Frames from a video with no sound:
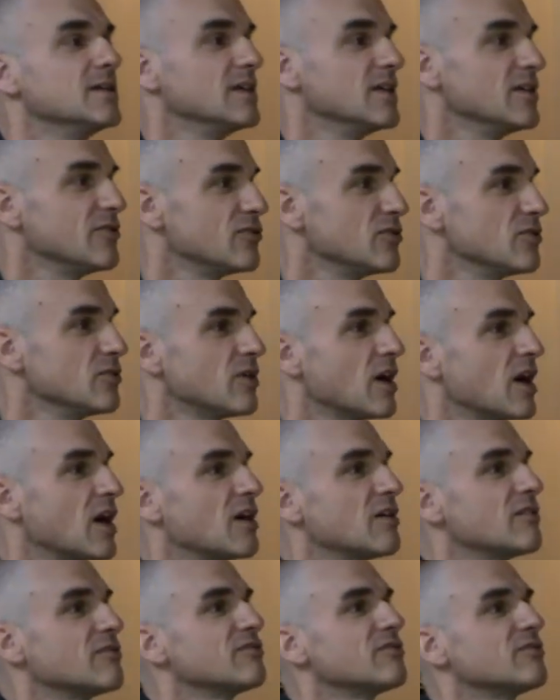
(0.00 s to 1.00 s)
If you
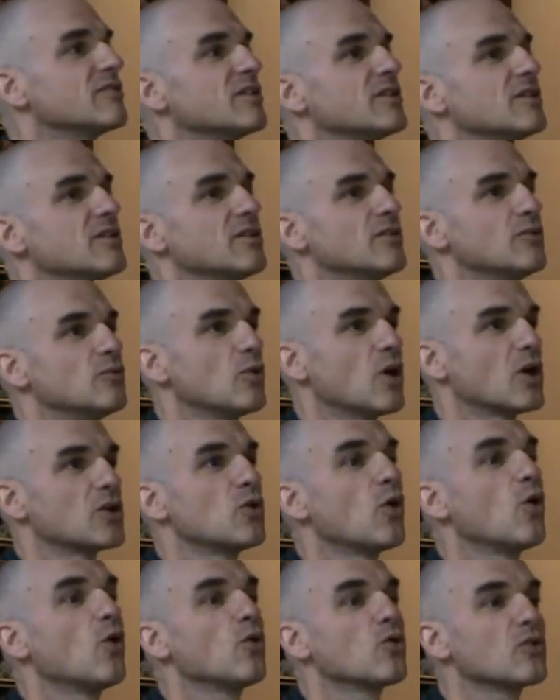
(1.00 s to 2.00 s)
have one
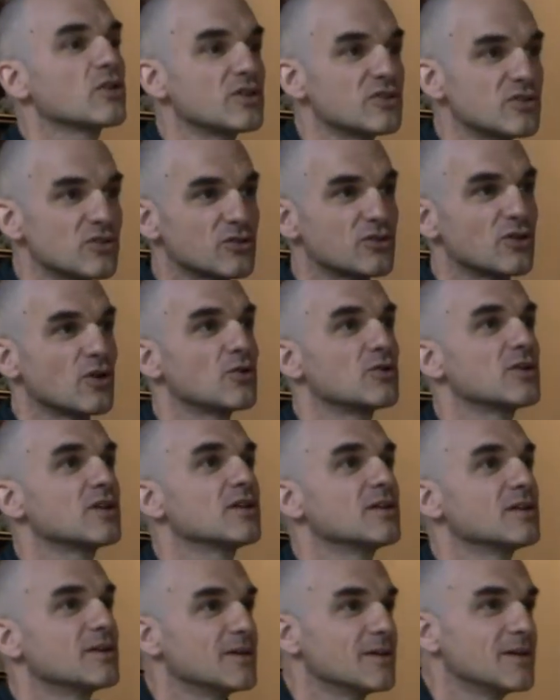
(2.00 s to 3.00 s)
hole in your
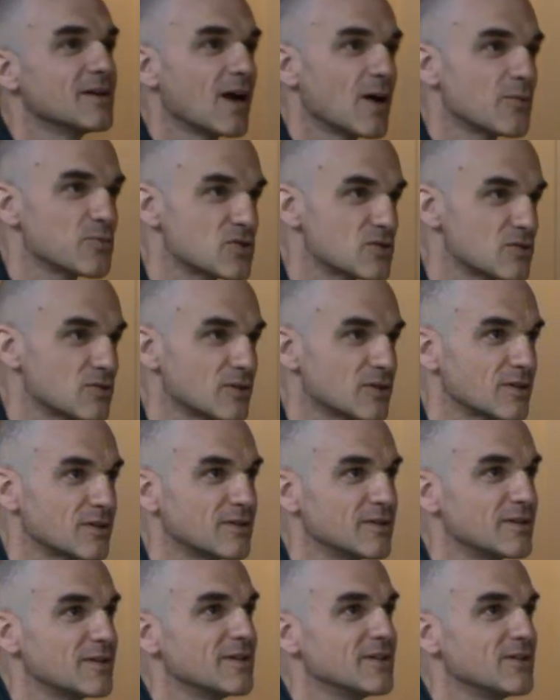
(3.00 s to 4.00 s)
dhoti, I'm sure
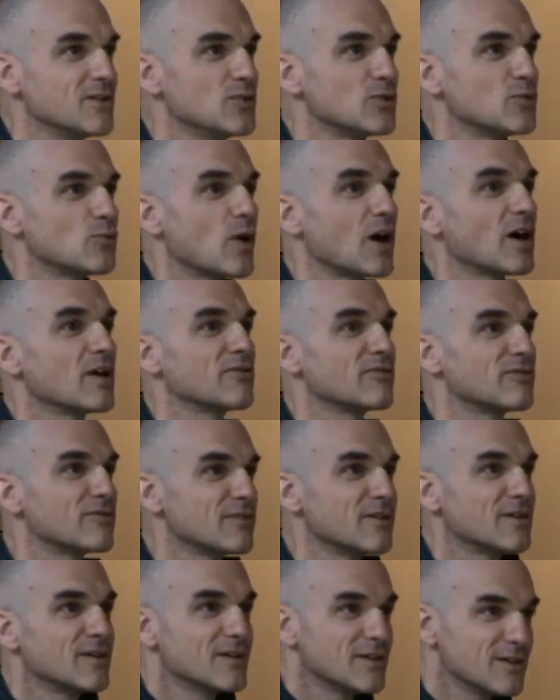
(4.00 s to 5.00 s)
your wife
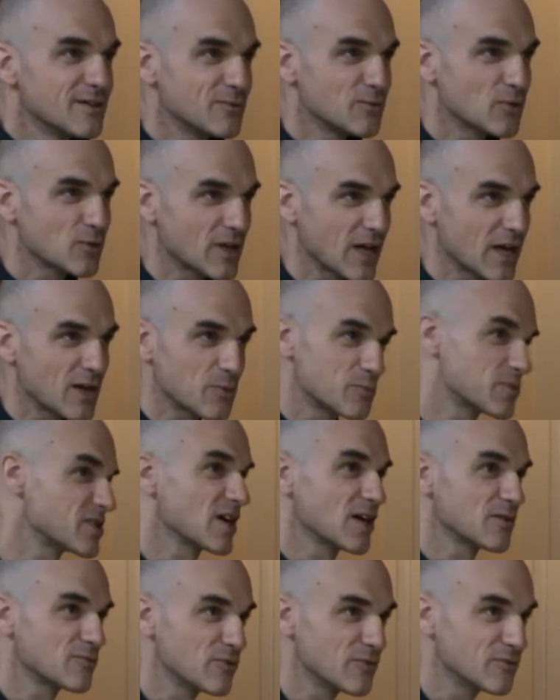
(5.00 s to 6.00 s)
will get
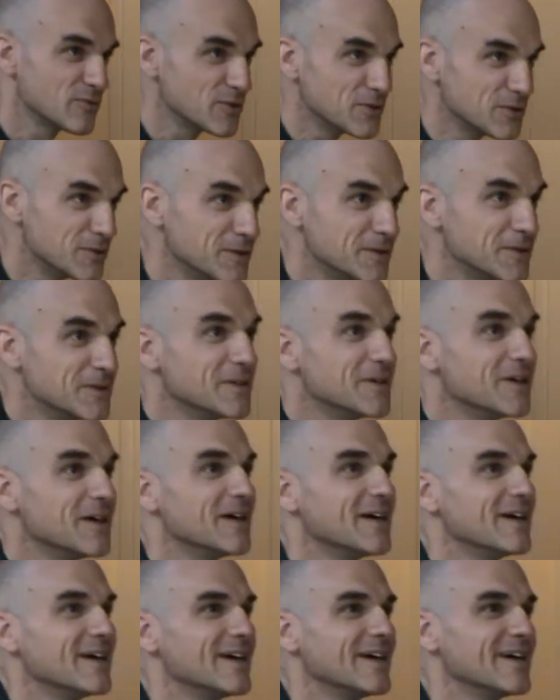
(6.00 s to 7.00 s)
upset with you
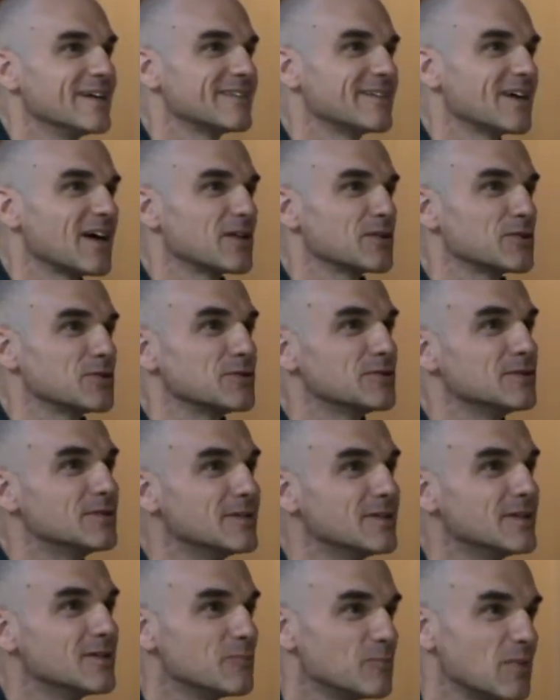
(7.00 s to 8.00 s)
and tell you,
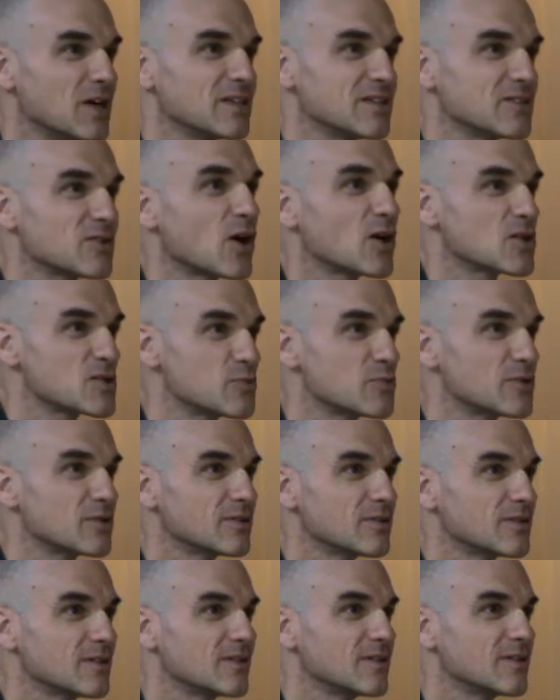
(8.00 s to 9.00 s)
my dear husband,
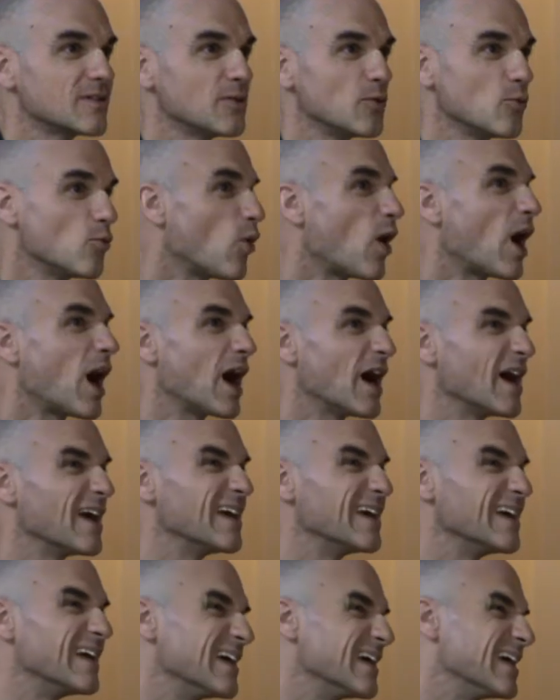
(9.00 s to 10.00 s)
why
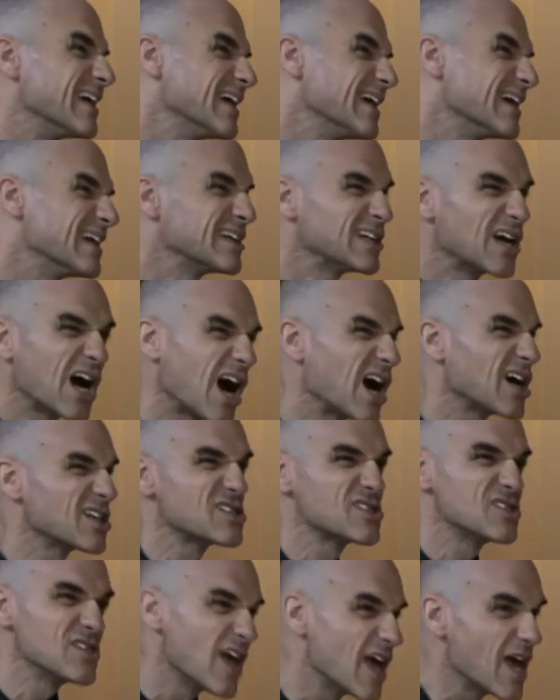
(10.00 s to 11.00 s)
in
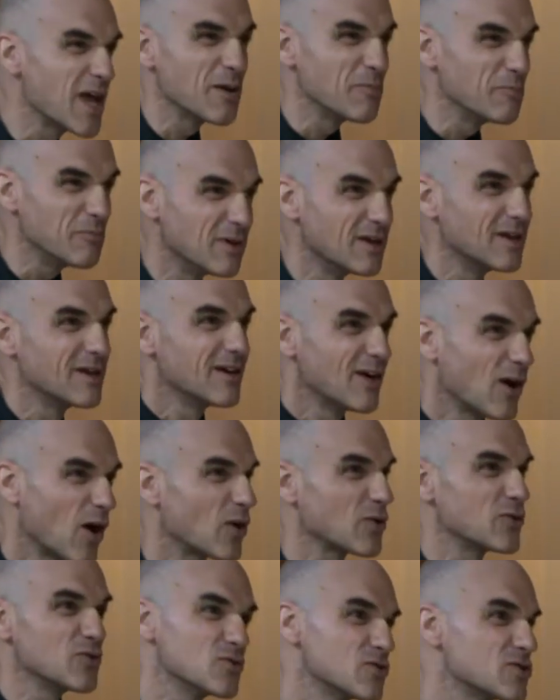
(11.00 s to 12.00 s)
God's name
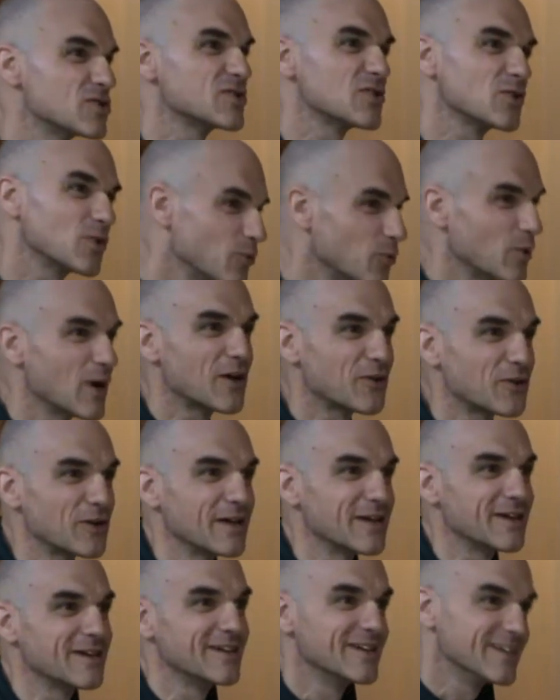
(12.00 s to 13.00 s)
are you still
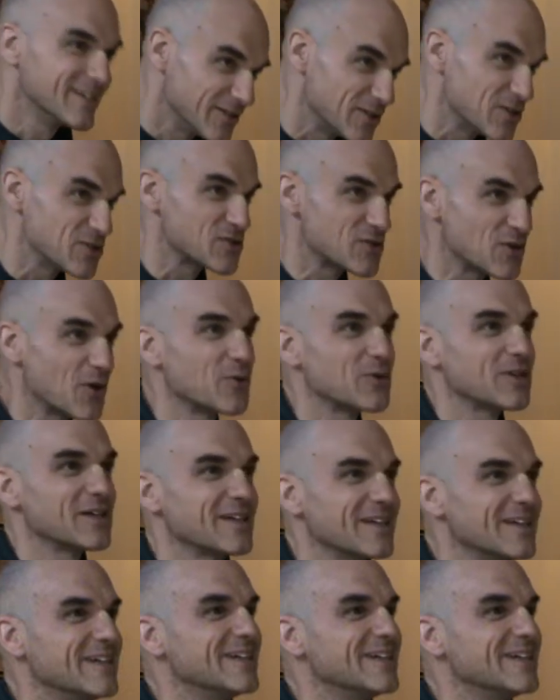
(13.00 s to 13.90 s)
wearing this dhoti?